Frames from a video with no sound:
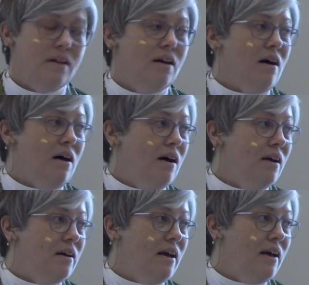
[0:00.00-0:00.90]

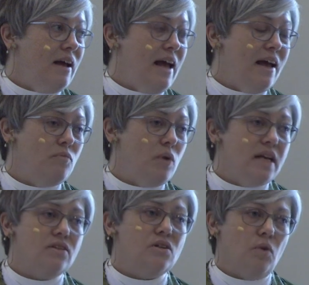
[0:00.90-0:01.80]
Uh, and we
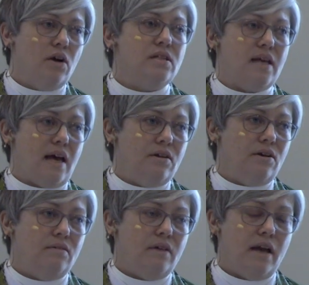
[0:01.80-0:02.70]
need to work
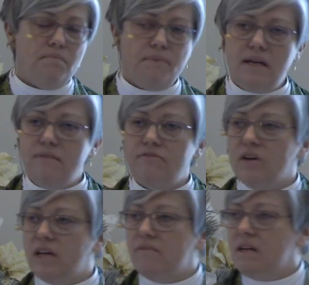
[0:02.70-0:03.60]
together and be
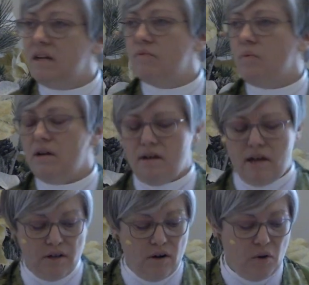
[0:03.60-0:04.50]
forgiving of one
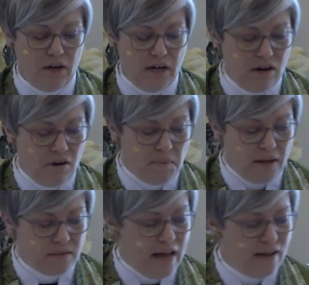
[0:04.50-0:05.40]
another. We're going to hear
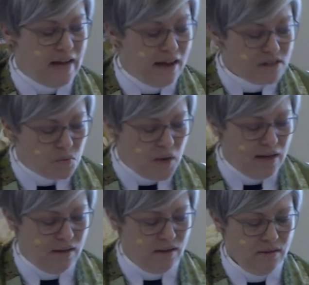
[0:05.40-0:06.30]
about that next
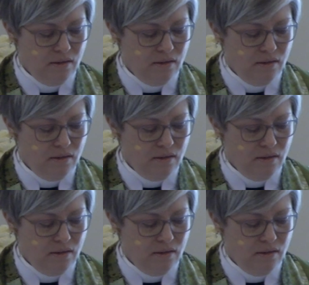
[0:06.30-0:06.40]
week.